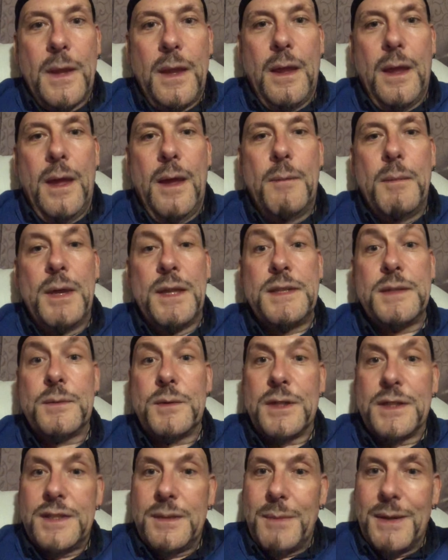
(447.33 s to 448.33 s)
and
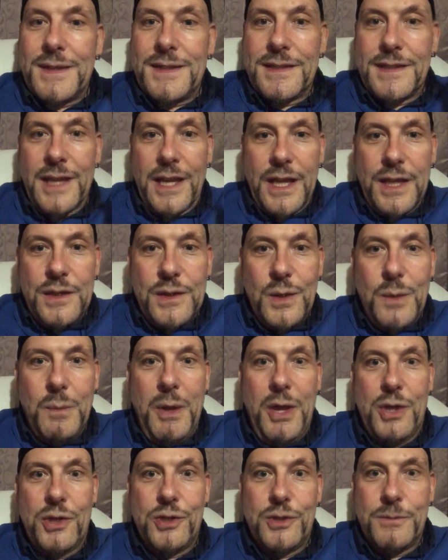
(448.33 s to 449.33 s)
sometimes it makes us like it too
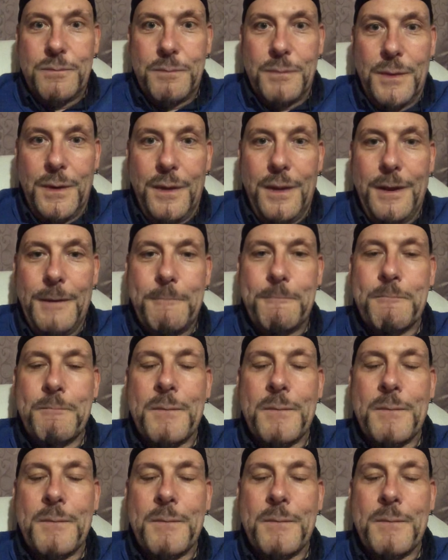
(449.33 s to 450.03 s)
much. Okay,